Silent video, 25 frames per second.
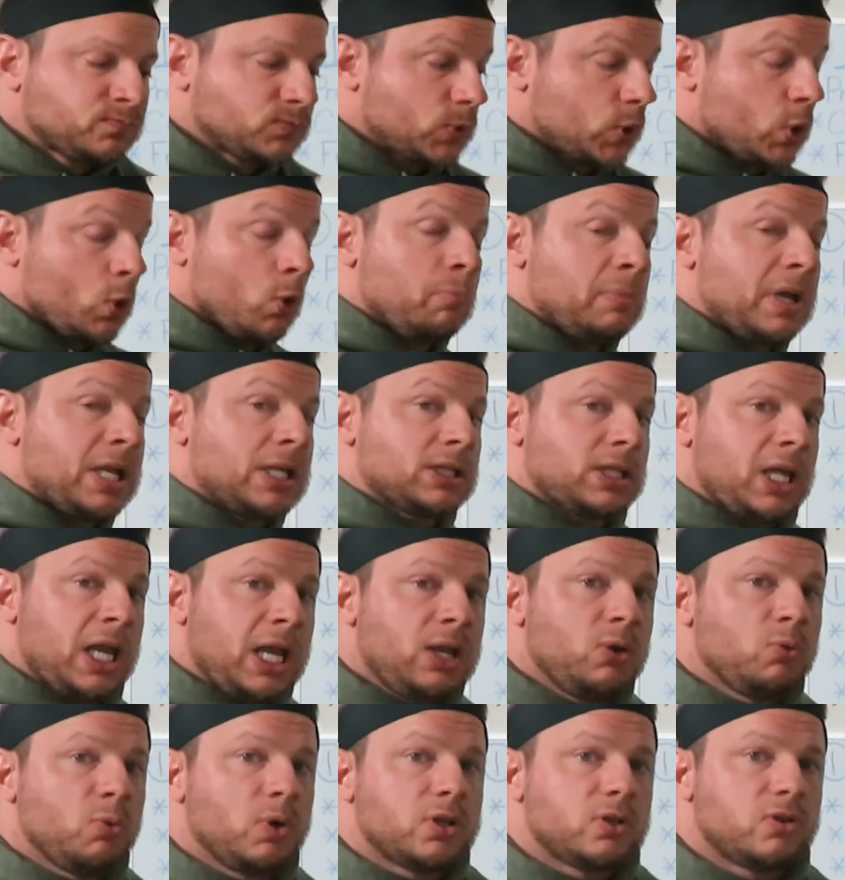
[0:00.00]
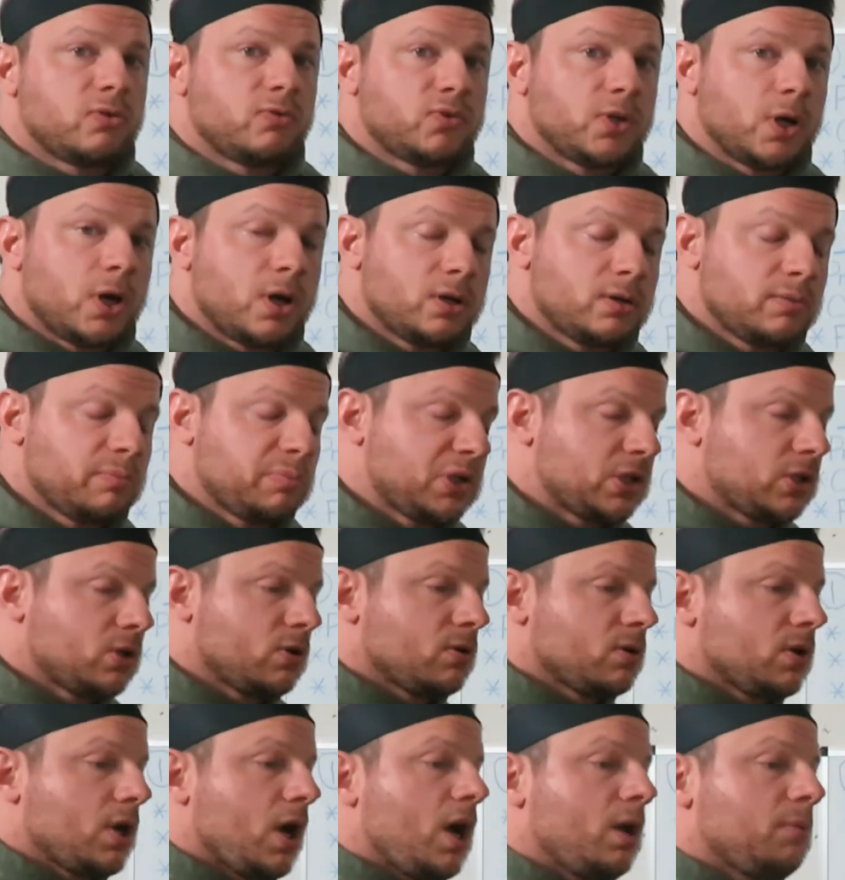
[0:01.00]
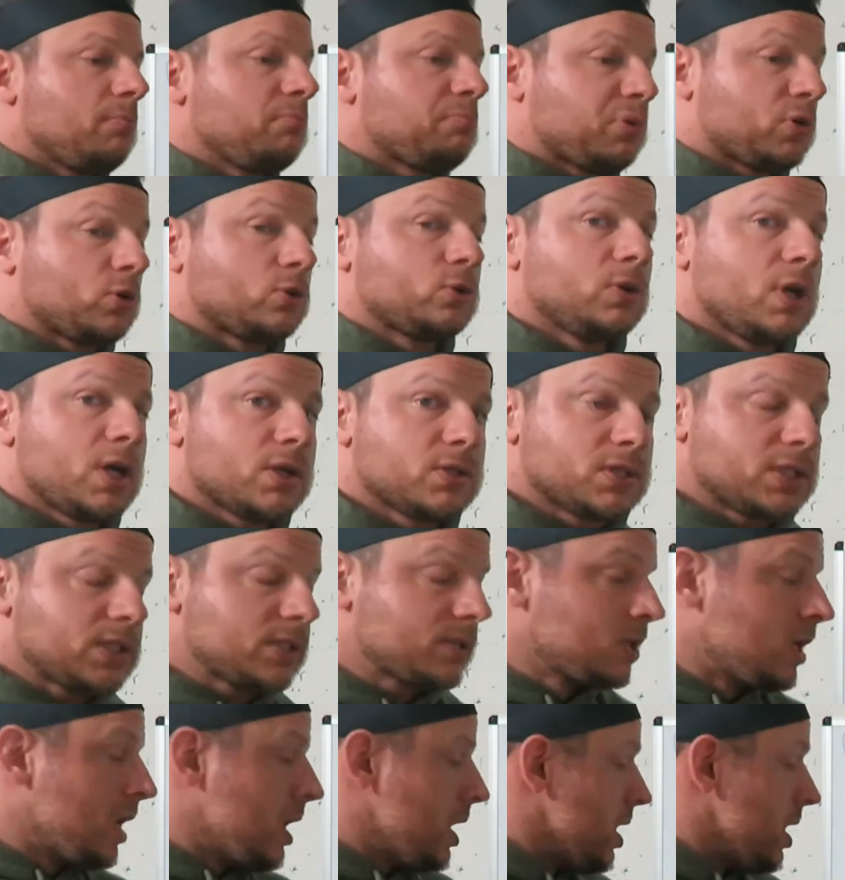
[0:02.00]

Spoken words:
You'll maintain what you've done, but you're not progressing.